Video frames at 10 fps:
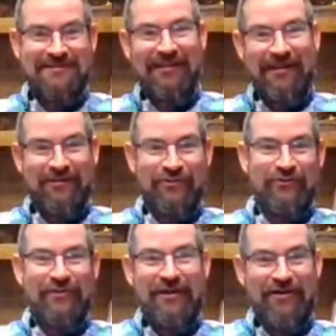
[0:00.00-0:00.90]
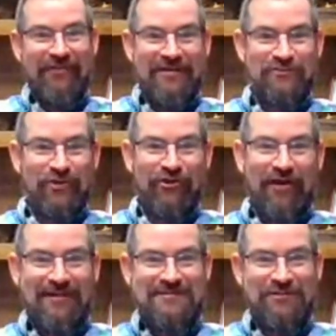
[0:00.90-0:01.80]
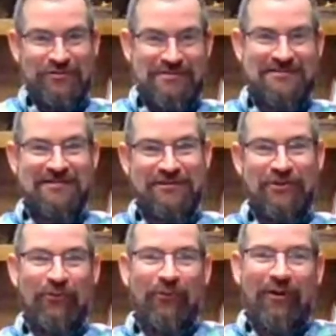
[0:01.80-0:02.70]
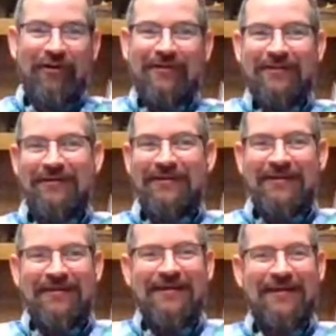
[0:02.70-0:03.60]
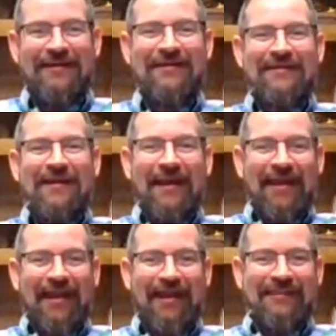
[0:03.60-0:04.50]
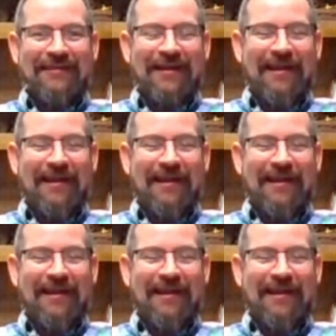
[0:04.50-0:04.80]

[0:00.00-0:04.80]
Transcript: like through there, and that's where grad students could go work. And then